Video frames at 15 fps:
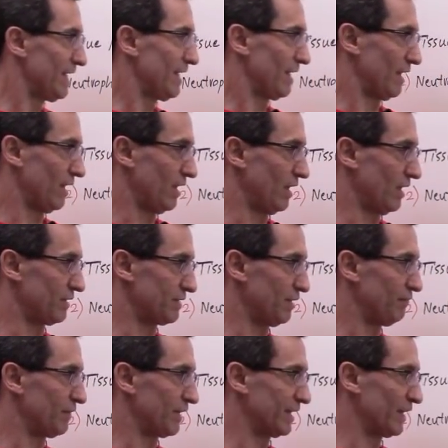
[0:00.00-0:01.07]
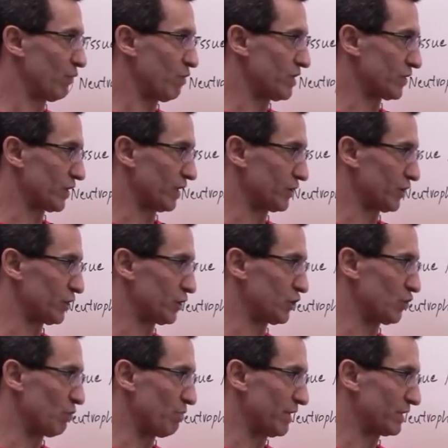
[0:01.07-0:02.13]
definitely we suggest
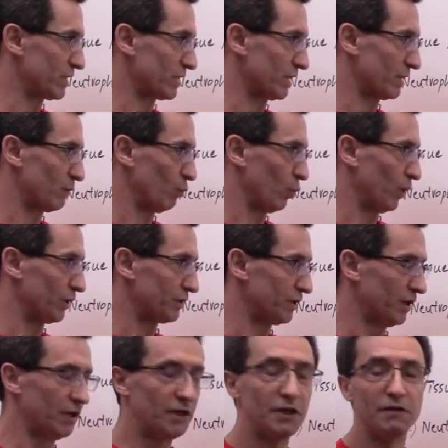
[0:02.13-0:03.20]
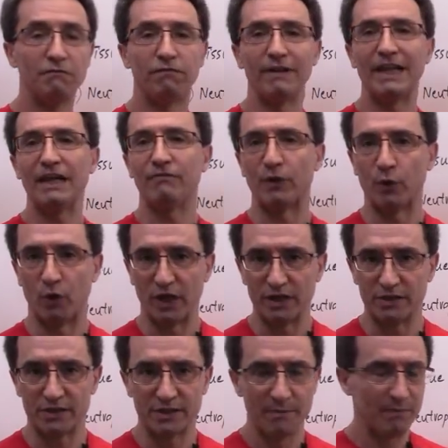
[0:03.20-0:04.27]
you mix it with
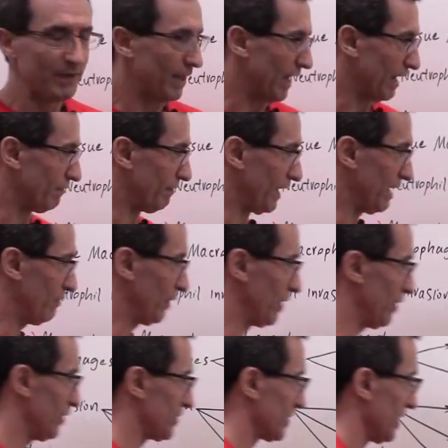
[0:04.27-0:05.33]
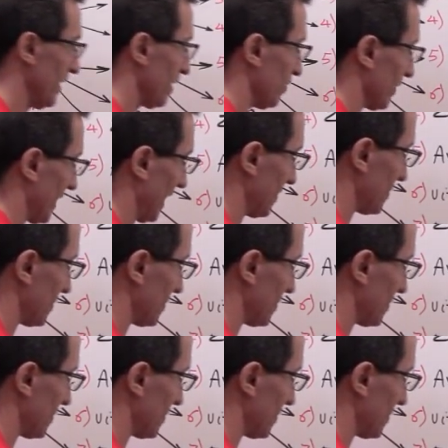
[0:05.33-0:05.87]
flavonoids. And flavonoids, you can